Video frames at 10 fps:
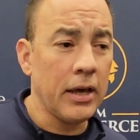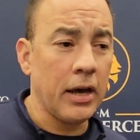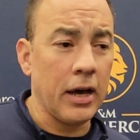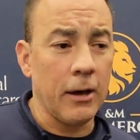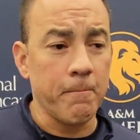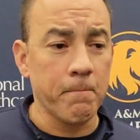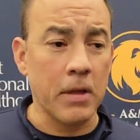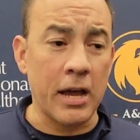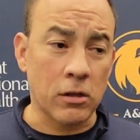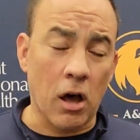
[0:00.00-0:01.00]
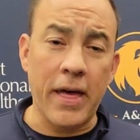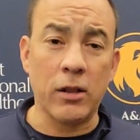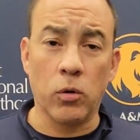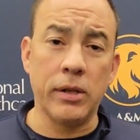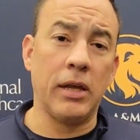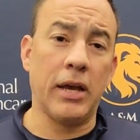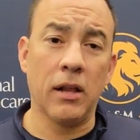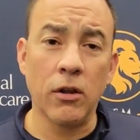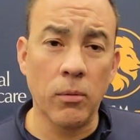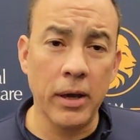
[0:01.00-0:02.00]
um, I saw that towards the end
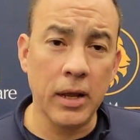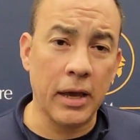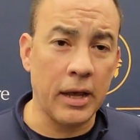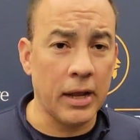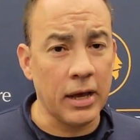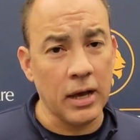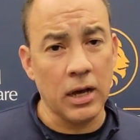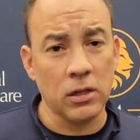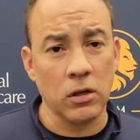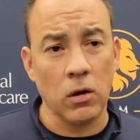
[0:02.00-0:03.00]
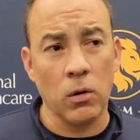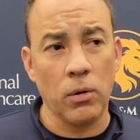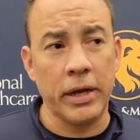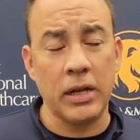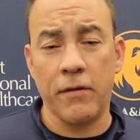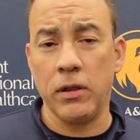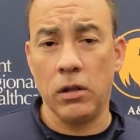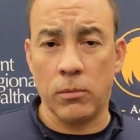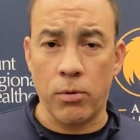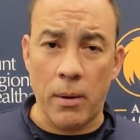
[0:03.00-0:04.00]
a little bit. And uh, so it definitely
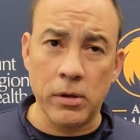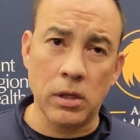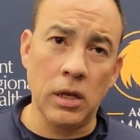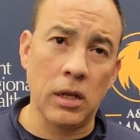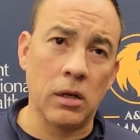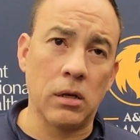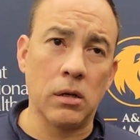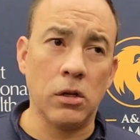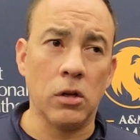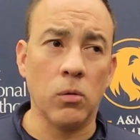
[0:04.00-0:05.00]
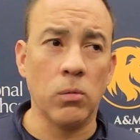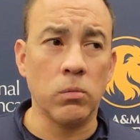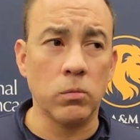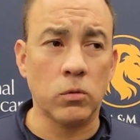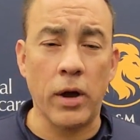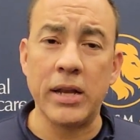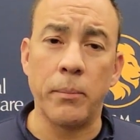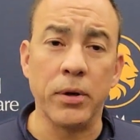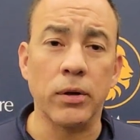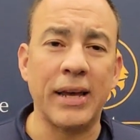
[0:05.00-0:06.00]
looked promising. And, you know, trying to
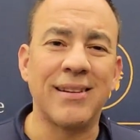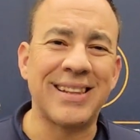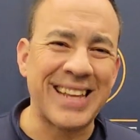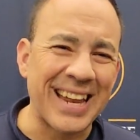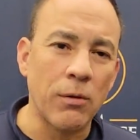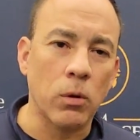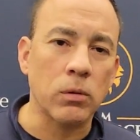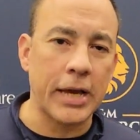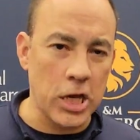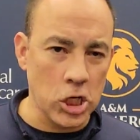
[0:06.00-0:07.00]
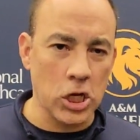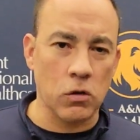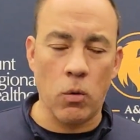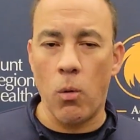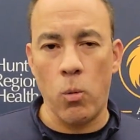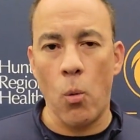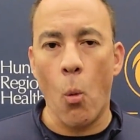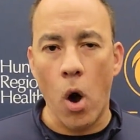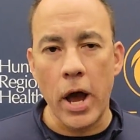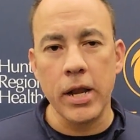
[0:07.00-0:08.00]
build a steady rotation is what we
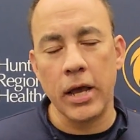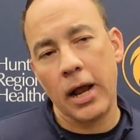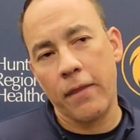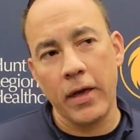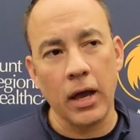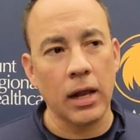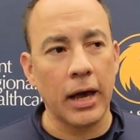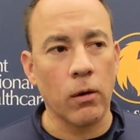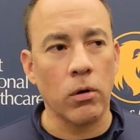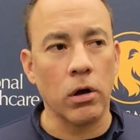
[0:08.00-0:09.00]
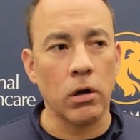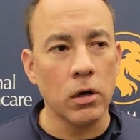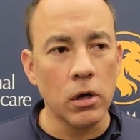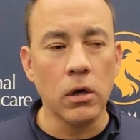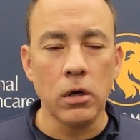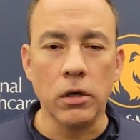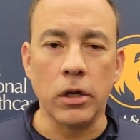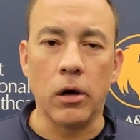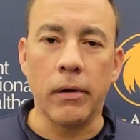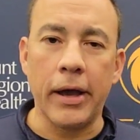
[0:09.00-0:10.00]
want. And I think like we're,
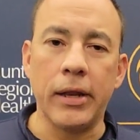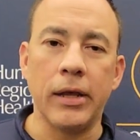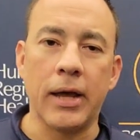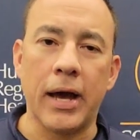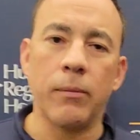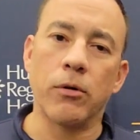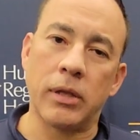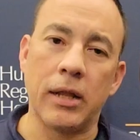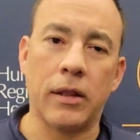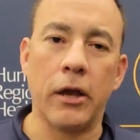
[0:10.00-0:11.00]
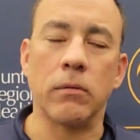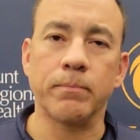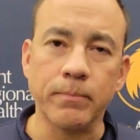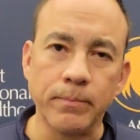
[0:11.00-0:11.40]
you know, 80, 90% there